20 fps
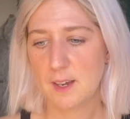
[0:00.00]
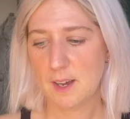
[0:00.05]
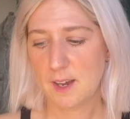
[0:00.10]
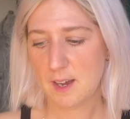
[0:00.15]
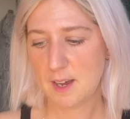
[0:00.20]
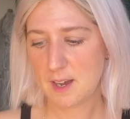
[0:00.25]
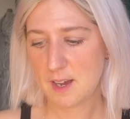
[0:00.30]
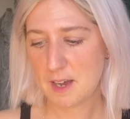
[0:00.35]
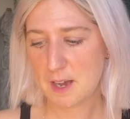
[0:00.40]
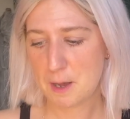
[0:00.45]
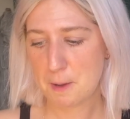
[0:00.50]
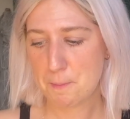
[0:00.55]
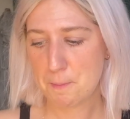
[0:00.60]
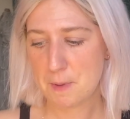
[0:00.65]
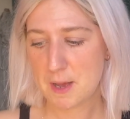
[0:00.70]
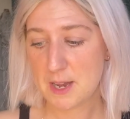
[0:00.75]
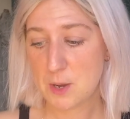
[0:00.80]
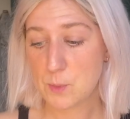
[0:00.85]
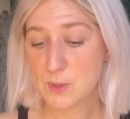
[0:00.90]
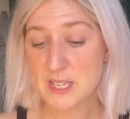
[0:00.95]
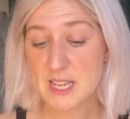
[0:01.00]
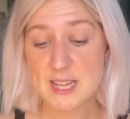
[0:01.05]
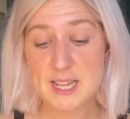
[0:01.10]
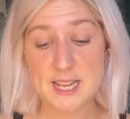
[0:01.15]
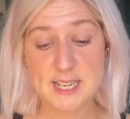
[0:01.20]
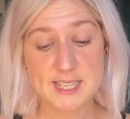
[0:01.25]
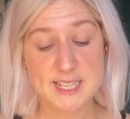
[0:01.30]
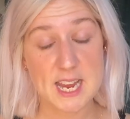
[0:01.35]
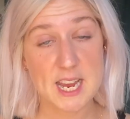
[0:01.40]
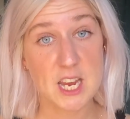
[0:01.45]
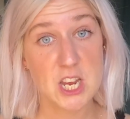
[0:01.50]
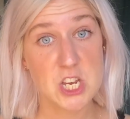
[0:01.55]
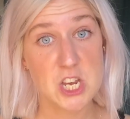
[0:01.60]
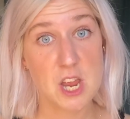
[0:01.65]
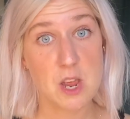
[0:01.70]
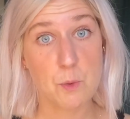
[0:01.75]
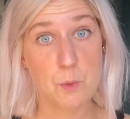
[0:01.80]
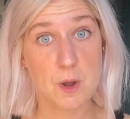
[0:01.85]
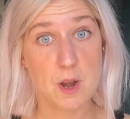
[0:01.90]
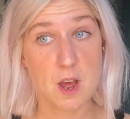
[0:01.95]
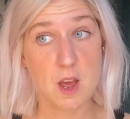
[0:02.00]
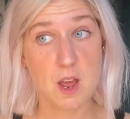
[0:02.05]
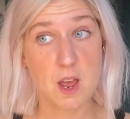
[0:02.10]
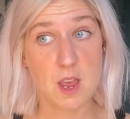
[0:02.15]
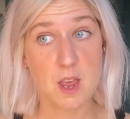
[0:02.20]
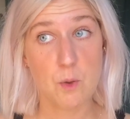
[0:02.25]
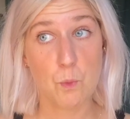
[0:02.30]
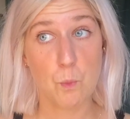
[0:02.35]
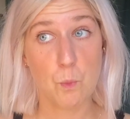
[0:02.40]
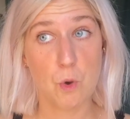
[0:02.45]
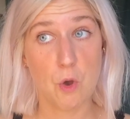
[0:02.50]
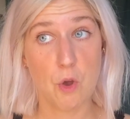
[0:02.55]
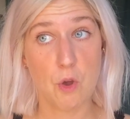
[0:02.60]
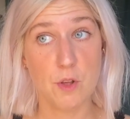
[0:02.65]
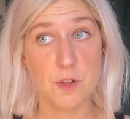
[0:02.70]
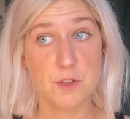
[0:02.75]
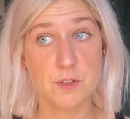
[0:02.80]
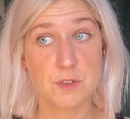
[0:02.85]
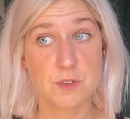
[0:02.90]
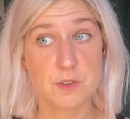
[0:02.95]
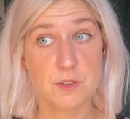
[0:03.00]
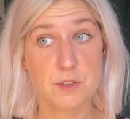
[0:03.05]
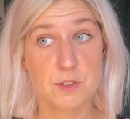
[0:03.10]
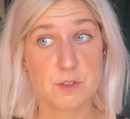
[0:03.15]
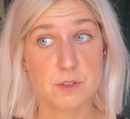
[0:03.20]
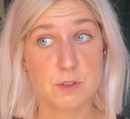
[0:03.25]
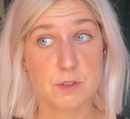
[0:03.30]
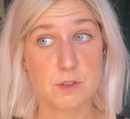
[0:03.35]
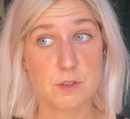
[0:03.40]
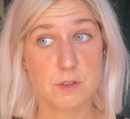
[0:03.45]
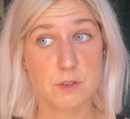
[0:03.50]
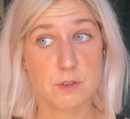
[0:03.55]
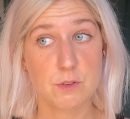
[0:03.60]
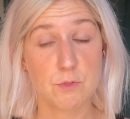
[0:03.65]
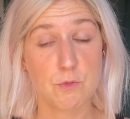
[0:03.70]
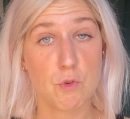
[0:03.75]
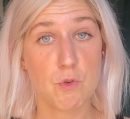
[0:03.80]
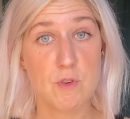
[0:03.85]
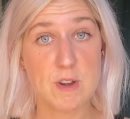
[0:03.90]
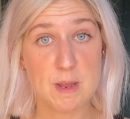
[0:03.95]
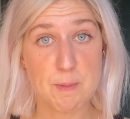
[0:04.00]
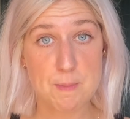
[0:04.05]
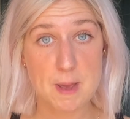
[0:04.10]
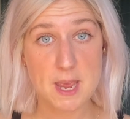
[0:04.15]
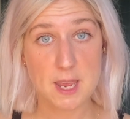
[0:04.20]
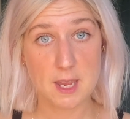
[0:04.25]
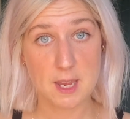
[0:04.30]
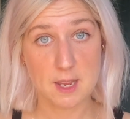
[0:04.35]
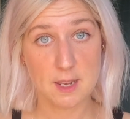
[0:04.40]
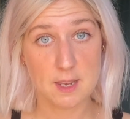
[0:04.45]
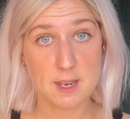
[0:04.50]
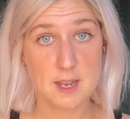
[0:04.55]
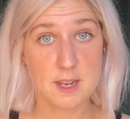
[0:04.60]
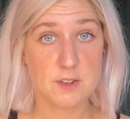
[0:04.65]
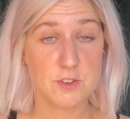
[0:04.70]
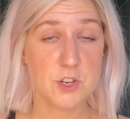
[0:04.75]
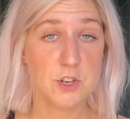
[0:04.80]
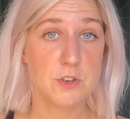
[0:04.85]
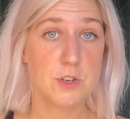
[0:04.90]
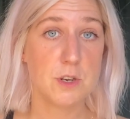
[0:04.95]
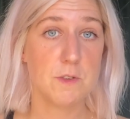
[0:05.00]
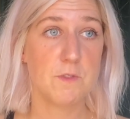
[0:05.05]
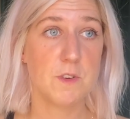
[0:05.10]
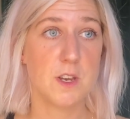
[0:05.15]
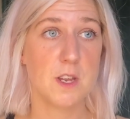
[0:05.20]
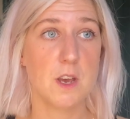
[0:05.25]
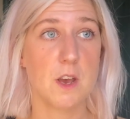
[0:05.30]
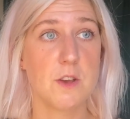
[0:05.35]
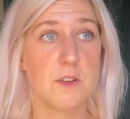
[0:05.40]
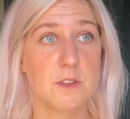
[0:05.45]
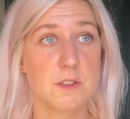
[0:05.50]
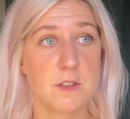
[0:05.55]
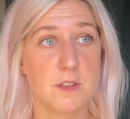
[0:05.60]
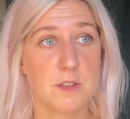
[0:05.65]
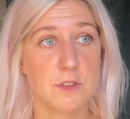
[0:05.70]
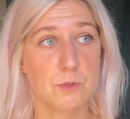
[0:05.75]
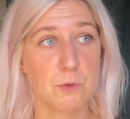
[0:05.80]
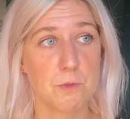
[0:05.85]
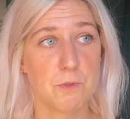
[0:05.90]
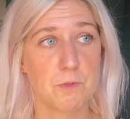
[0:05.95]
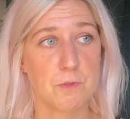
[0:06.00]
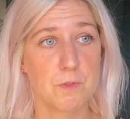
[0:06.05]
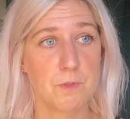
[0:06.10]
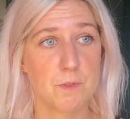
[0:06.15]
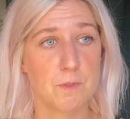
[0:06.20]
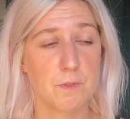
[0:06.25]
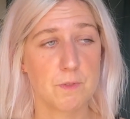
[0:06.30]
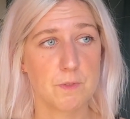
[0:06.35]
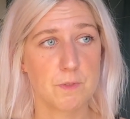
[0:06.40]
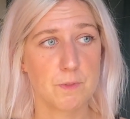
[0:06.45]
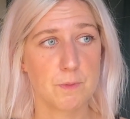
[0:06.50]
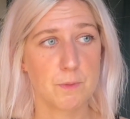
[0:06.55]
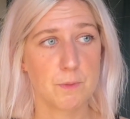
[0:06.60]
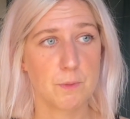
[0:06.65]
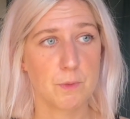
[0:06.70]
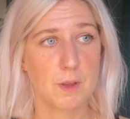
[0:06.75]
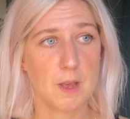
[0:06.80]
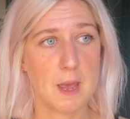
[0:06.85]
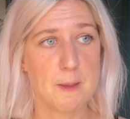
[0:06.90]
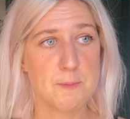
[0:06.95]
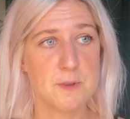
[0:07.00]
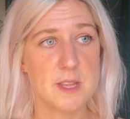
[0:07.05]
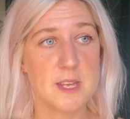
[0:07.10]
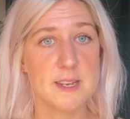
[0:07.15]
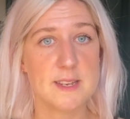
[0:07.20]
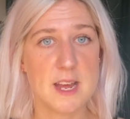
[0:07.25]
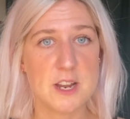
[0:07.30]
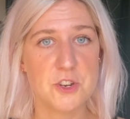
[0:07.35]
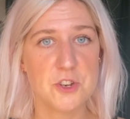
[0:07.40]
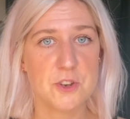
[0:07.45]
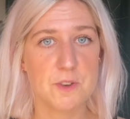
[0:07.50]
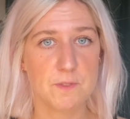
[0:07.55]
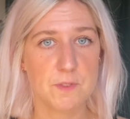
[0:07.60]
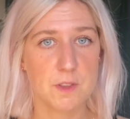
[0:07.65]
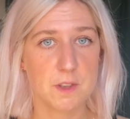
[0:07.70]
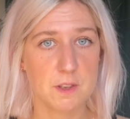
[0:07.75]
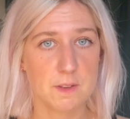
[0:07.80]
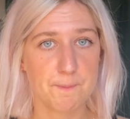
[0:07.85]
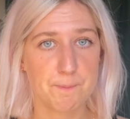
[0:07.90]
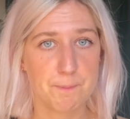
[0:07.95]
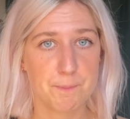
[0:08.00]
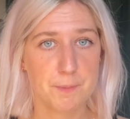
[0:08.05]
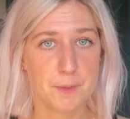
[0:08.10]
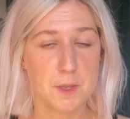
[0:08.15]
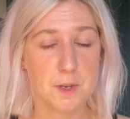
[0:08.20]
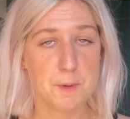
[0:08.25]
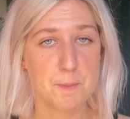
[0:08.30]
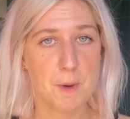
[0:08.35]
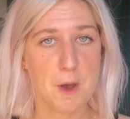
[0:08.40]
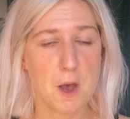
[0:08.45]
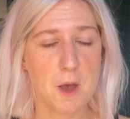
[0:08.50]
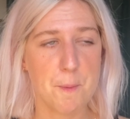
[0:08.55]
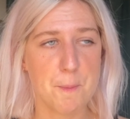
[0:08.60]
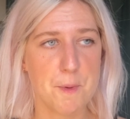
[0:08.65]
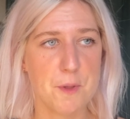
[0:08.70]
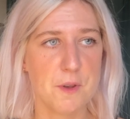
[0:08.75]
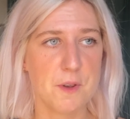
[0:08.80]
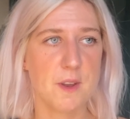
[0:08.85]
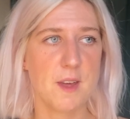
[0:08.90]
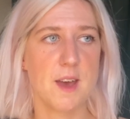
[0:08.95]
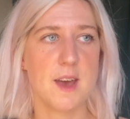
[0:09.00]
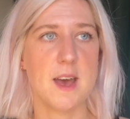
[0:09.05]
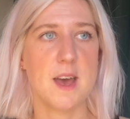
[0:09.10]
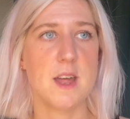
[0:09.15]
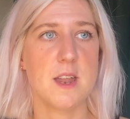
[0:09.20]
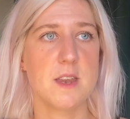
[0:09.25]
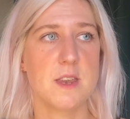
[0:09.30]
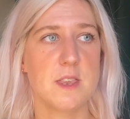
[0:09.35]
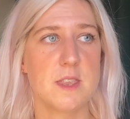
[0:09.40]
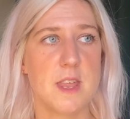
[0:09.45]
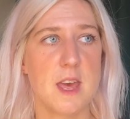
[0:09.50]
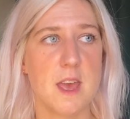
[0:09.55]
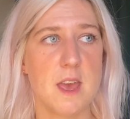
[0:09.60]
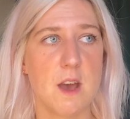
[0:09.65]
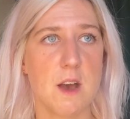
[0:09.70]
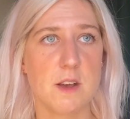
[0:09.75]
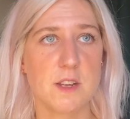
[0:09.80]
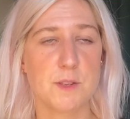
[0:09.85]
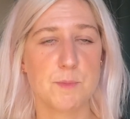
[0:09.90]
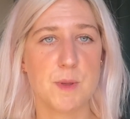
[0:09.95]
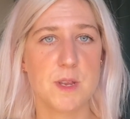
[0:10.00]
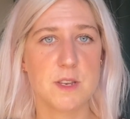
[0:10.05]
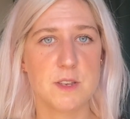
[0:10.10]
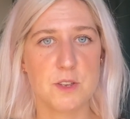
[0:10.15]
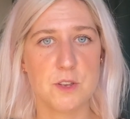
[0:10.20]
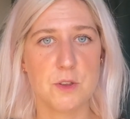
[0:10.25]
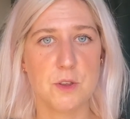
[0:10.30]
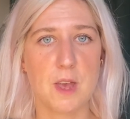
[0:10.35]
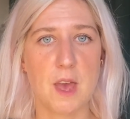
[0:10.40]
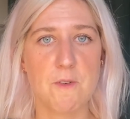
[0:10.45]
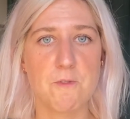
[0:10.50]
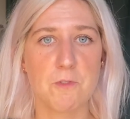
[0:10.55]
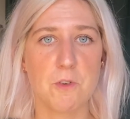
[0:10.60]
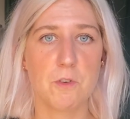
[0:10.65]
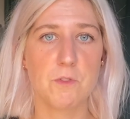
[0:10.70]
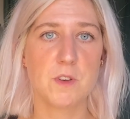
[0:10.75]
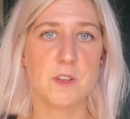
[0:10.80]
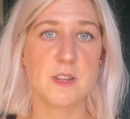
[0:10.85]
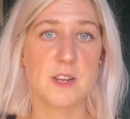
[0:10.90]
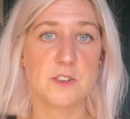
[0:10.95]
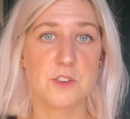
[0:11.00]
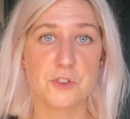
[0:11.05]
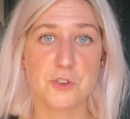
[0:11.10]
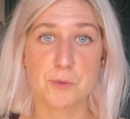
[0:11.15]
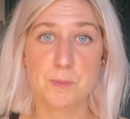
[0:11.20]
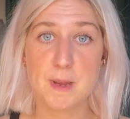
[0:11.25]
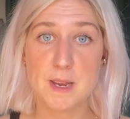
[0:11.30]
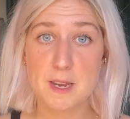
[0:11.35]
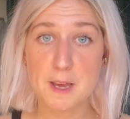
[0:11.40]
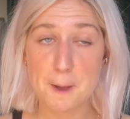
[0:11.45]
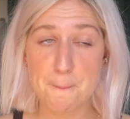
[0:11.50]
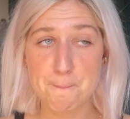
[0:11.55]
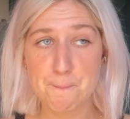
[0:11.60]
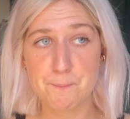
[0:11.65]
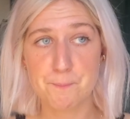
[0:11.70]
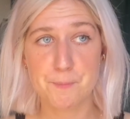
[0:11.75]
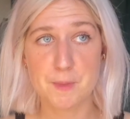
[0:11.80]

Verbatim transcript: And it was in that second year when I was already making these YouTube videos that sort of came to the attention of the department, and they asked me to get involved in their social media.